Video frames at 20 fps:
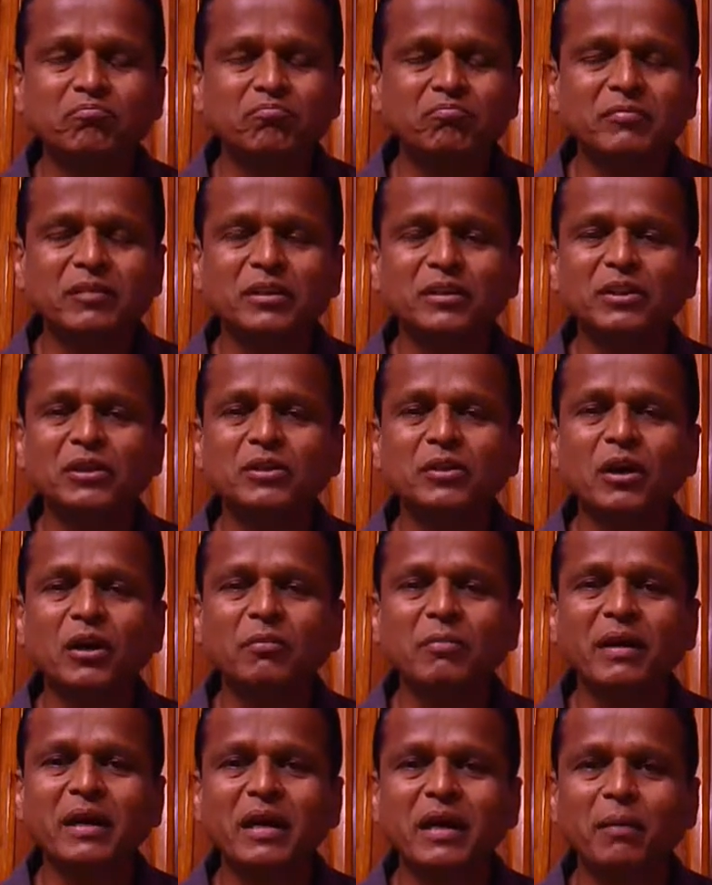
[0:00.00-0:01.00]
This is not
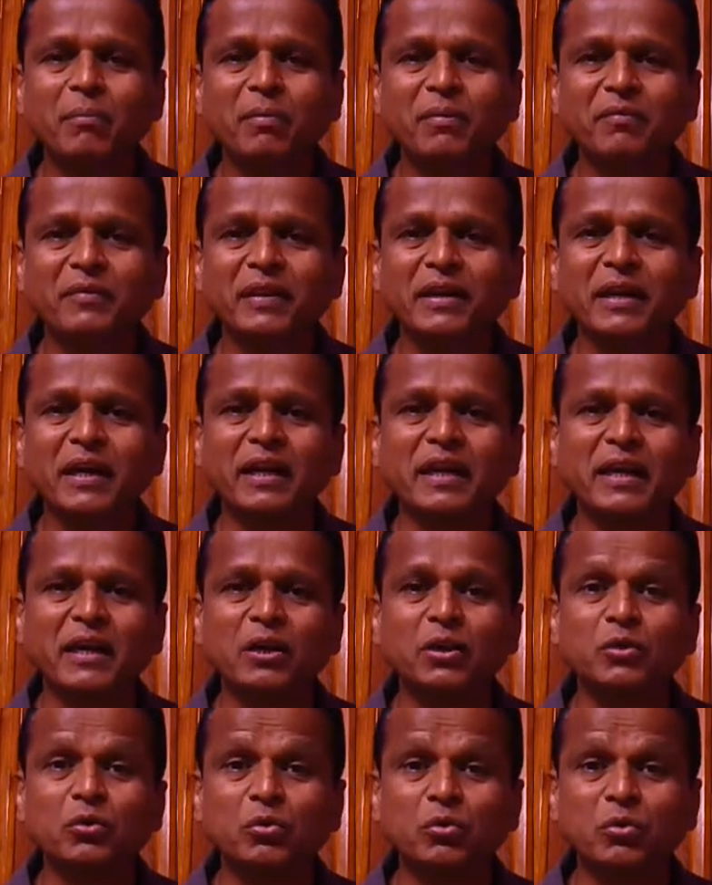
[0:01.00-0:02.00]
my cup of tea, I
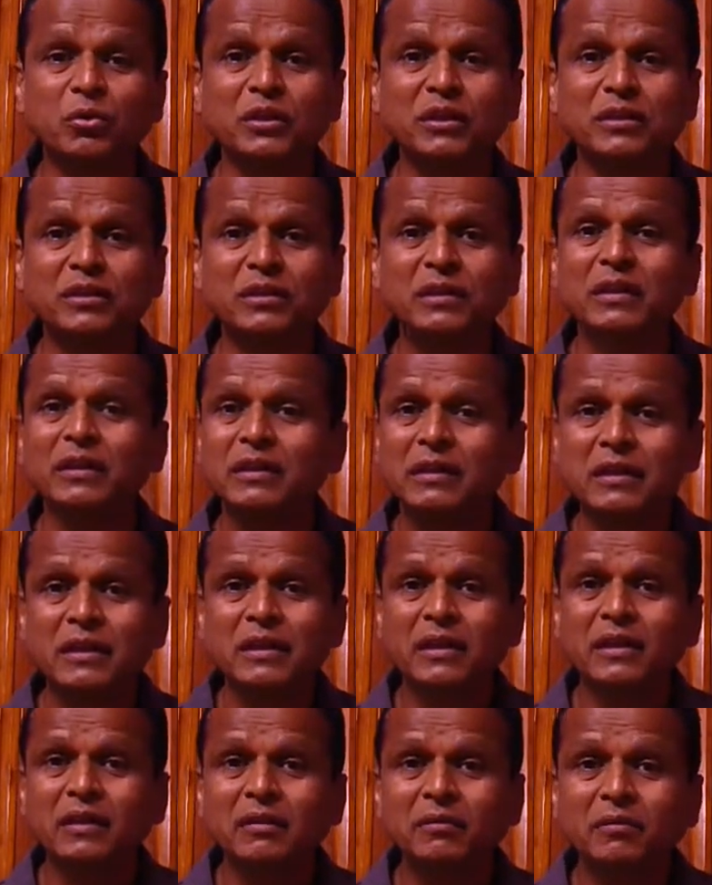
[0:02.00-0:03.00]
cannot do this
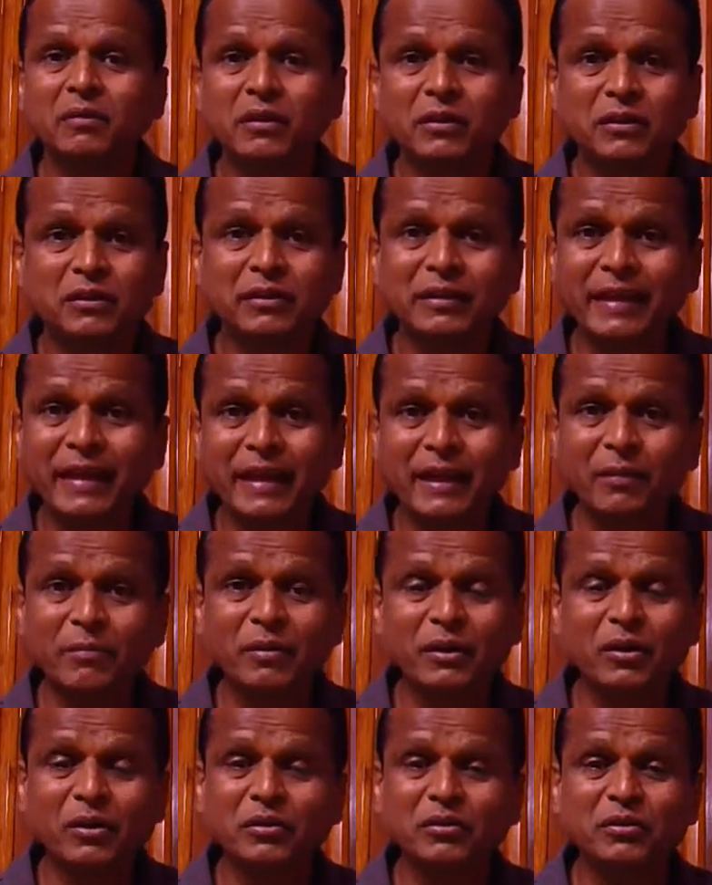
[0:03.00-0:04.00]
thing
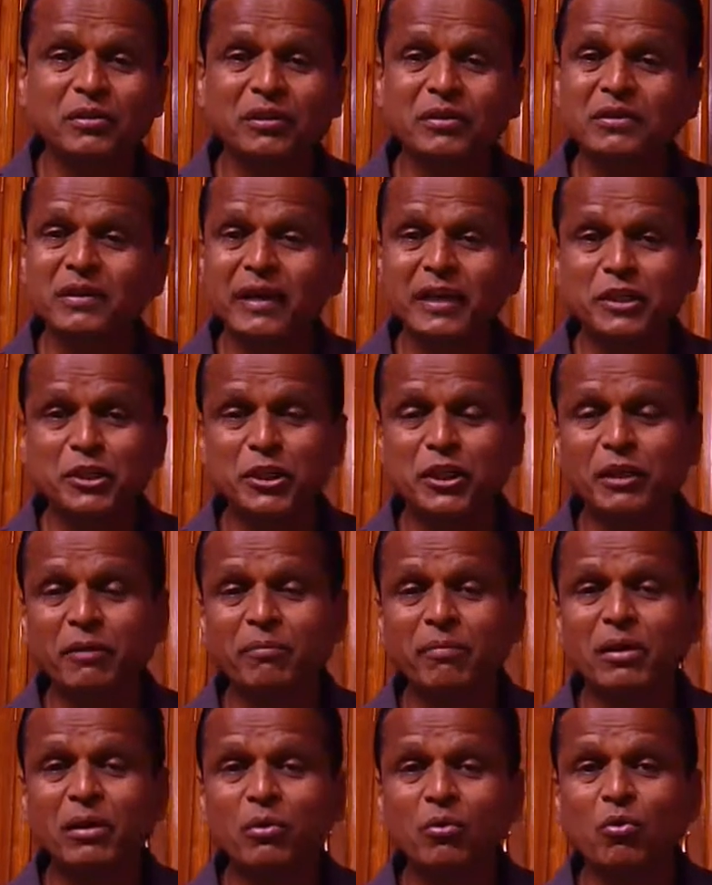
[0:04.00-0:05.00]
because this
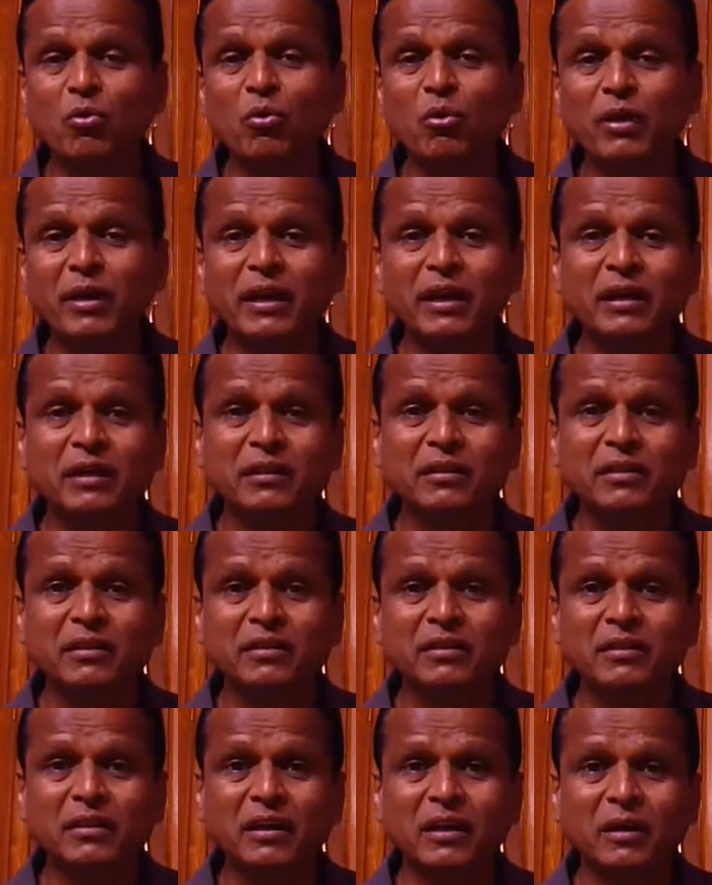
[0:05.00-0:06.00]
HTML coding, this
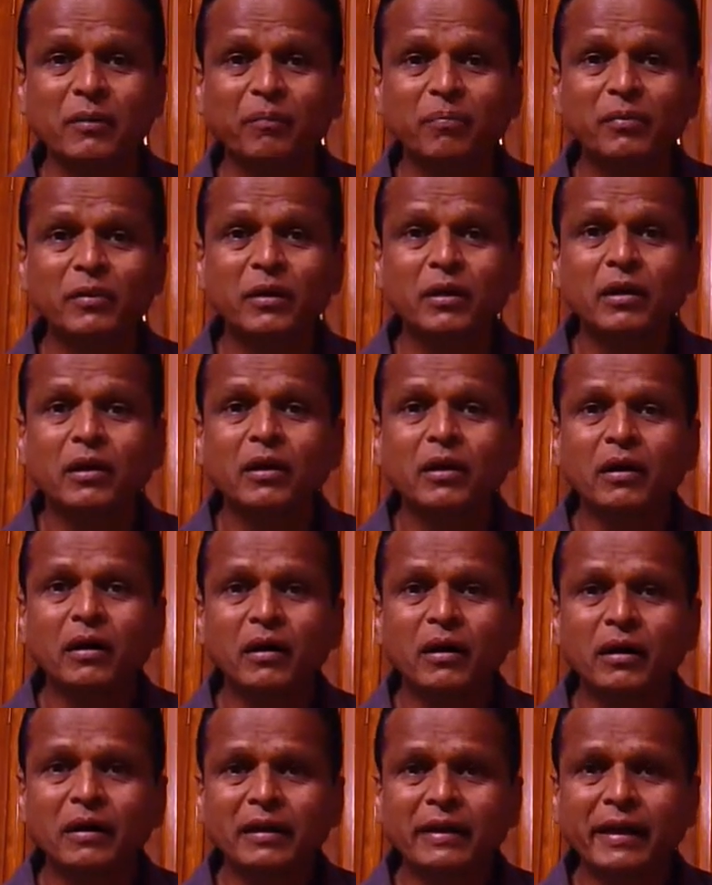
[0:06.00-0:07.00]

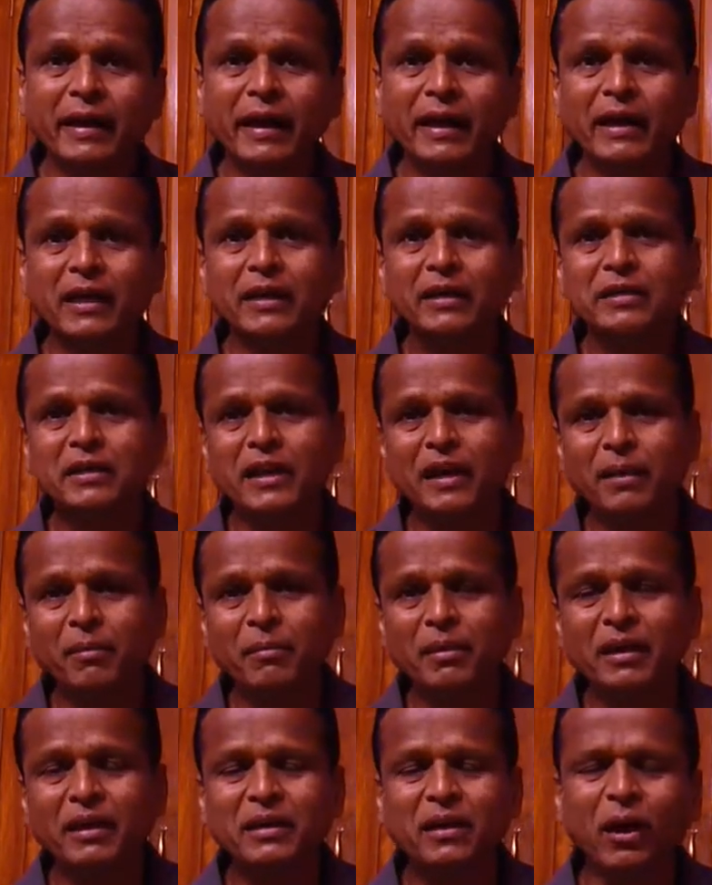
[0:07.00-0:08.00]
text,
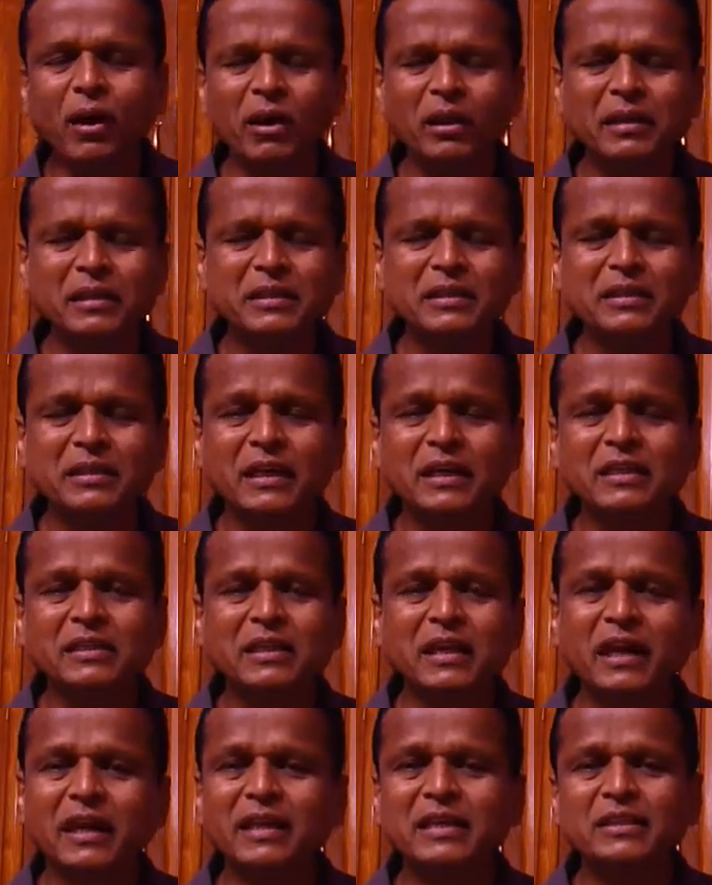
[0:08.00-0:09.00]
image, all these
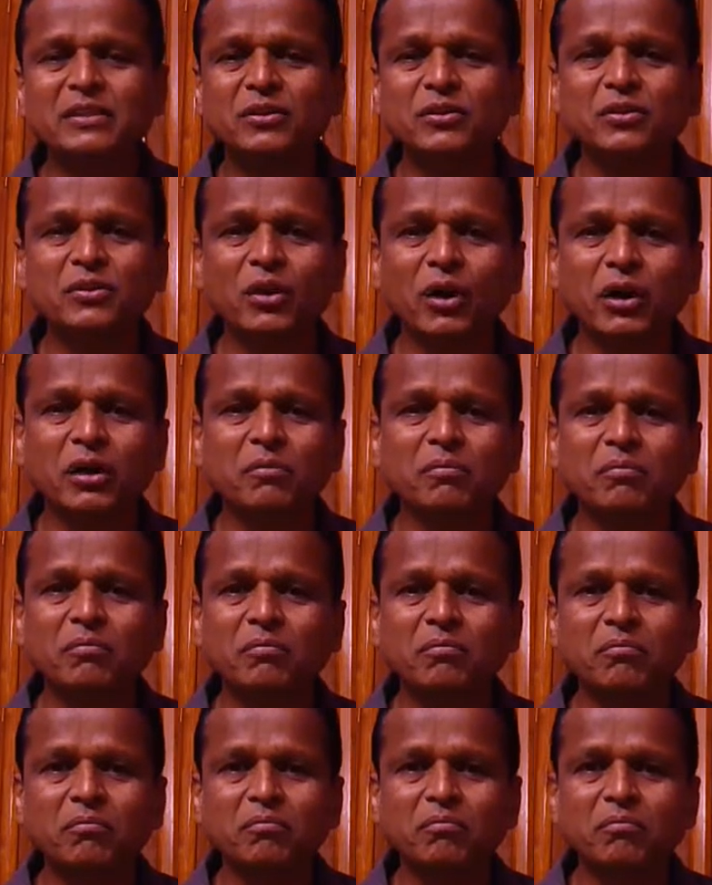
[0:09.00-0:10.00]
things is not
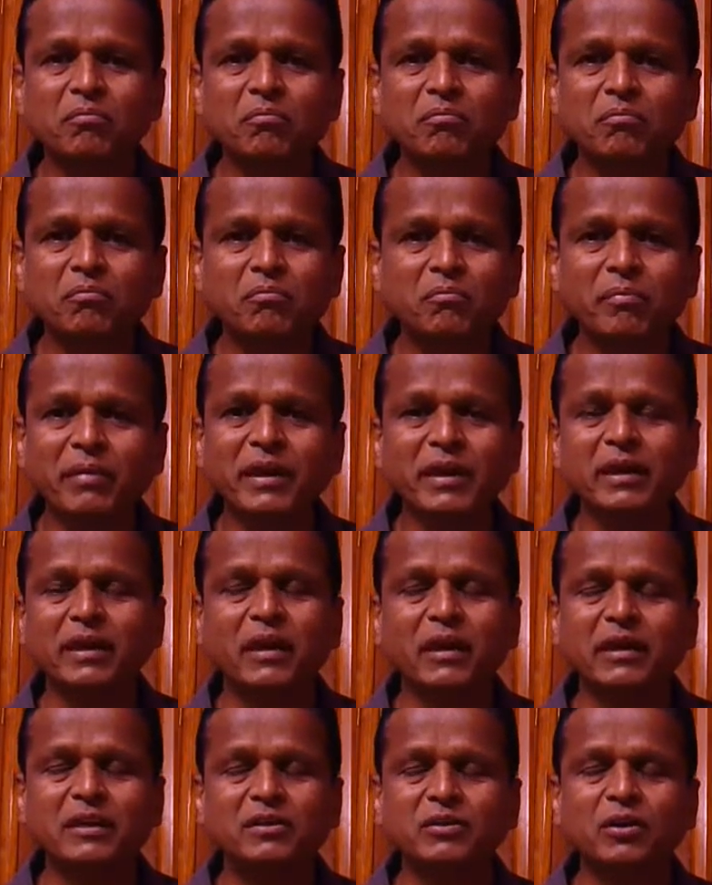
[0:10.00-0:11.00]
me,
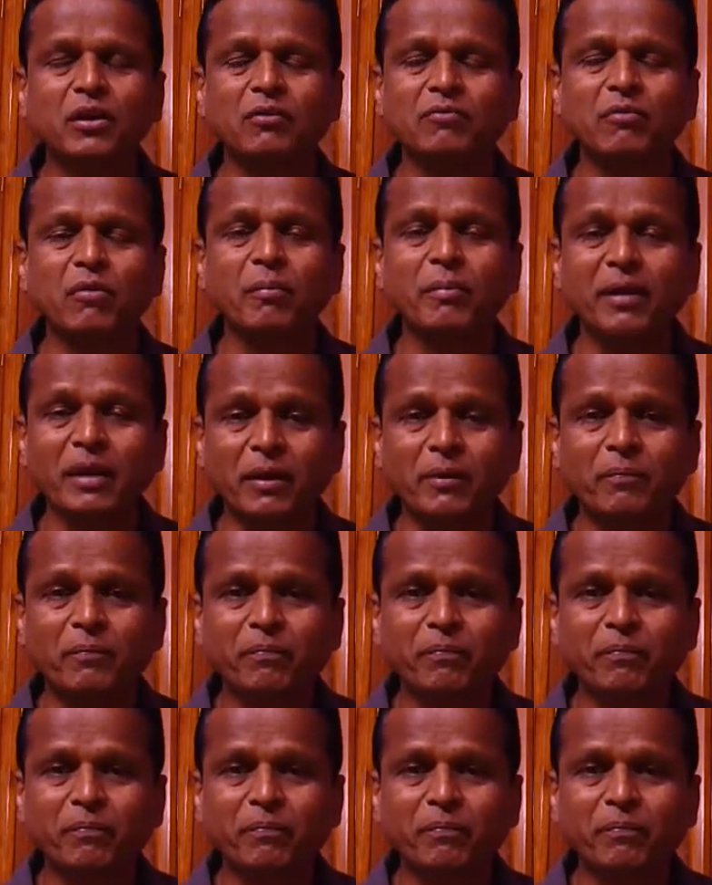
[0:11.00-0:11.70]
it's not for me.